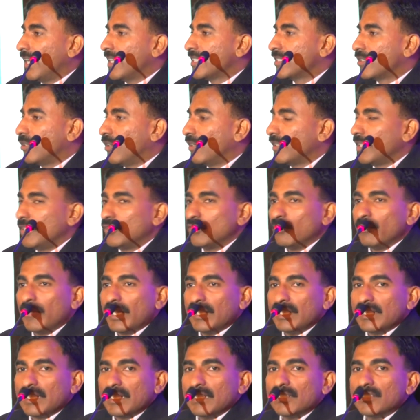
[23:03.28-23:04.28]
has gone into
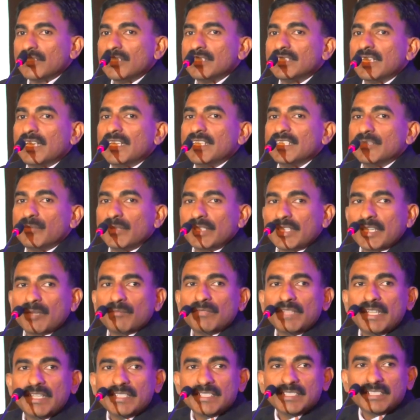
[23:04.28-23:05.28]
many countries and it's
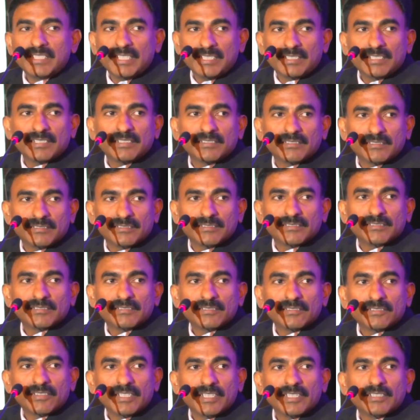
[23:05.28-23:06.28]
become legislated,
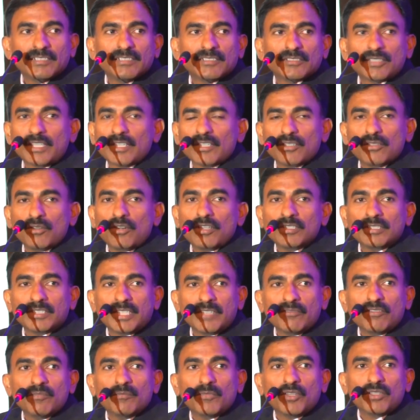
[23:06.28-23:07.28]
right? So I can go on
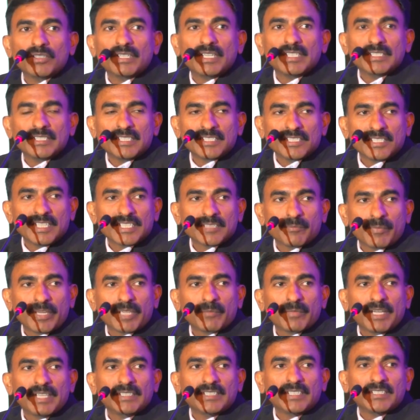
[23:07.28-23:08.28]
and give you more legislation
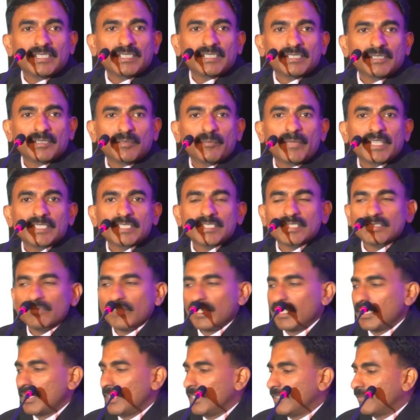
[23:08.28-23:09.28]
aspect, but I think the message
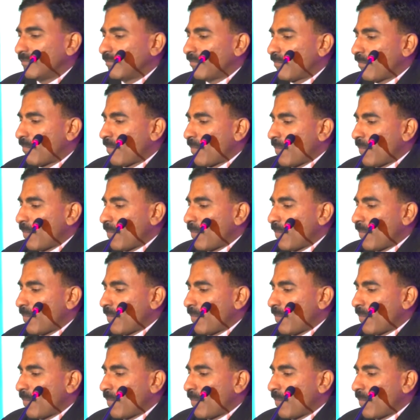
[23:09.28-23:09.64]
is very clear.